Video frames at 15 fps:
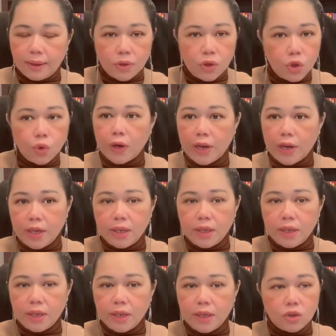You really
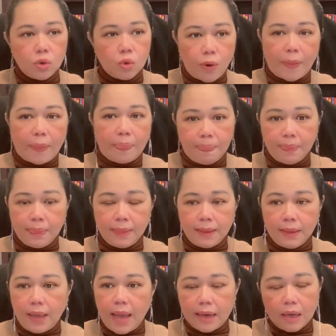need to run.
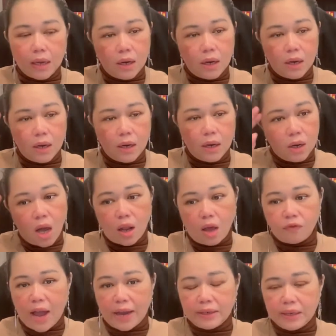And a lot of
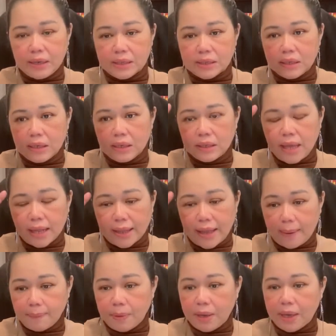ideas
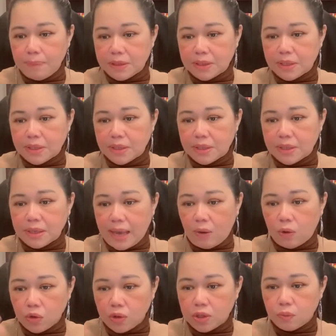that come in. Mr. Yao
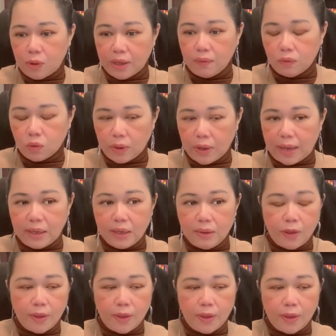also is working
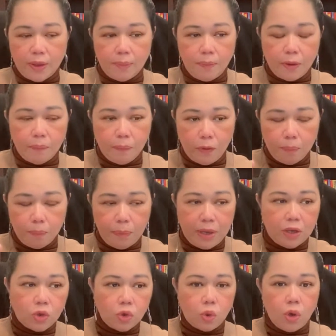together with
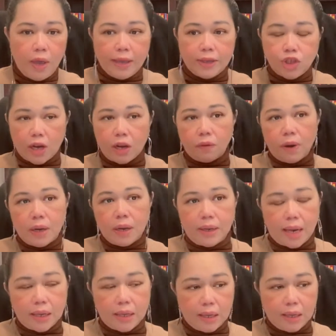me to generate
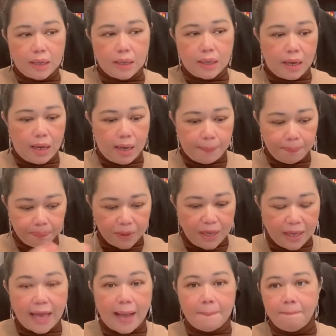another
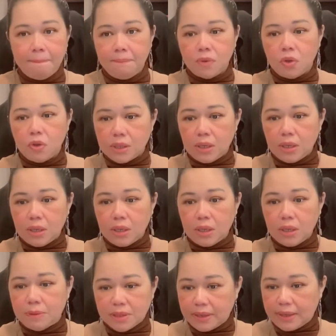income. You see,
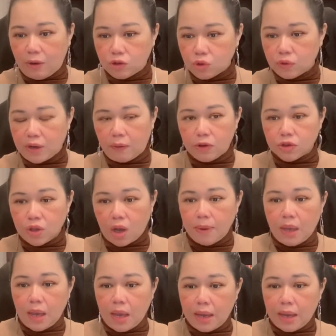Mr. Yao also never
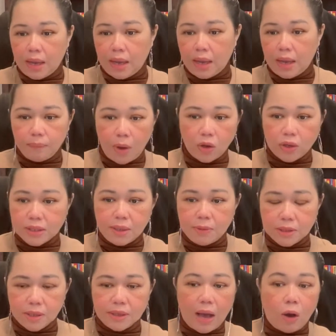stopped. And honestly,
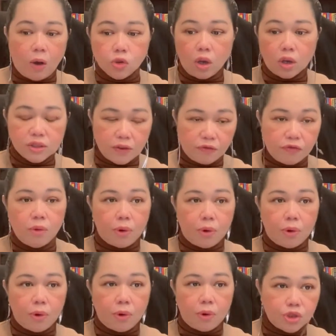Mr. Yao also got a few
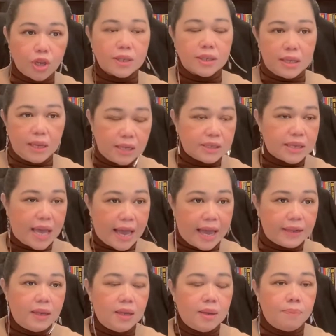projects in his
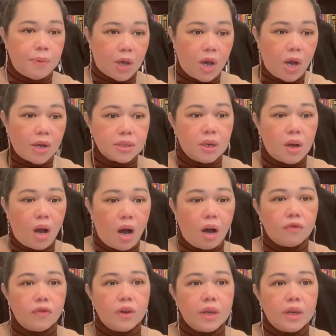hand because
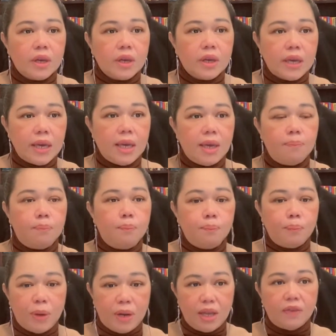of he
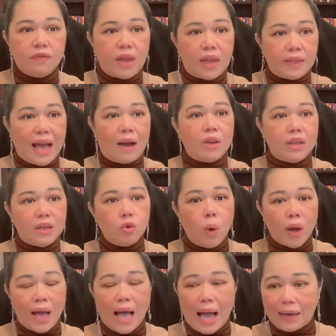believed that now he need
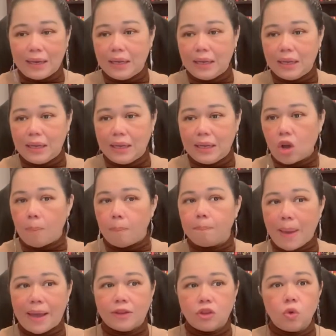to work harder
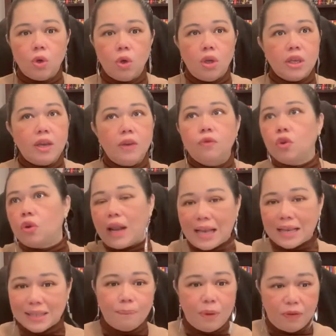compared to even though
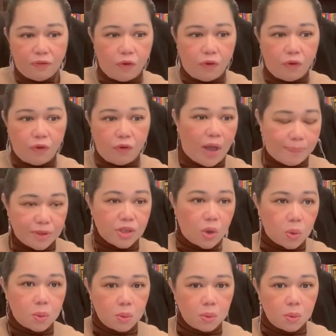last time before MCO.
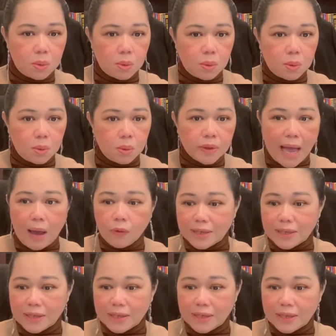
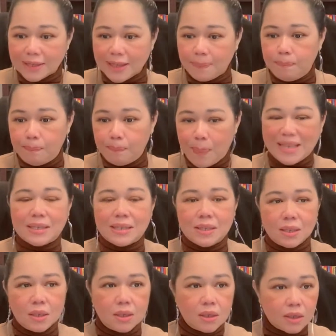Now is the best
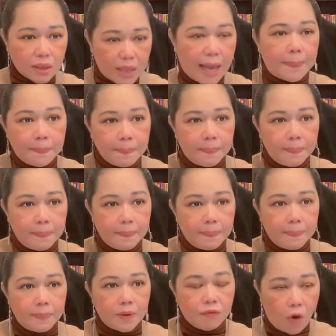time
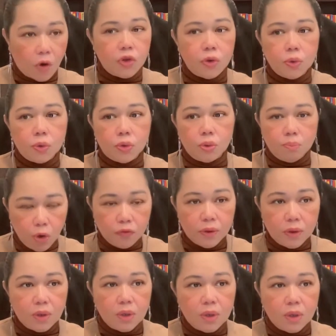for you to
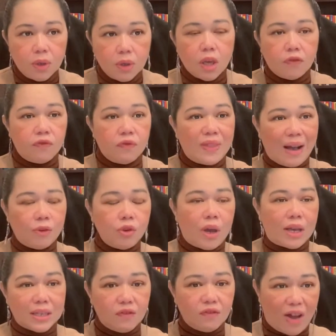move. If now you are
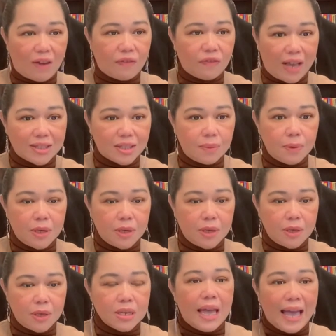saying 5 customers
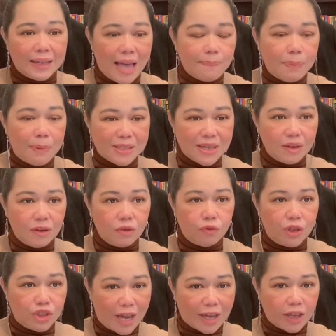and that person
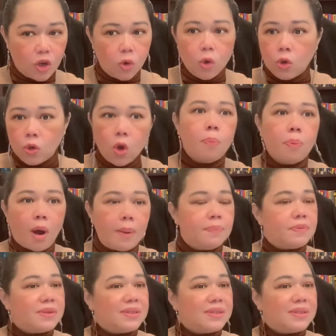reject you, no
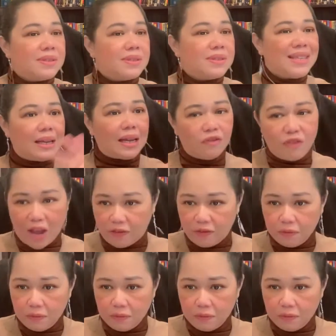problem. See another 5.